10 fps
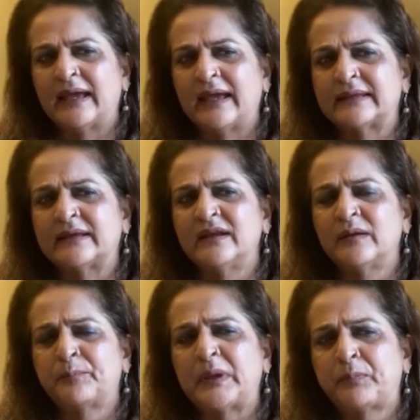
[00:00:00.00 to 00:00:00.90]
And
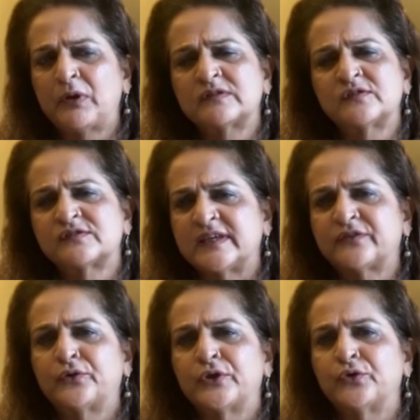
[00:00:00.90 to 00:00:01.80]
Kiran, people also see
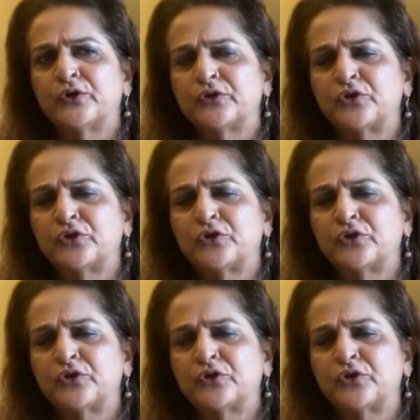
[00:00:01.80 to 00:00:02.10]
through you, you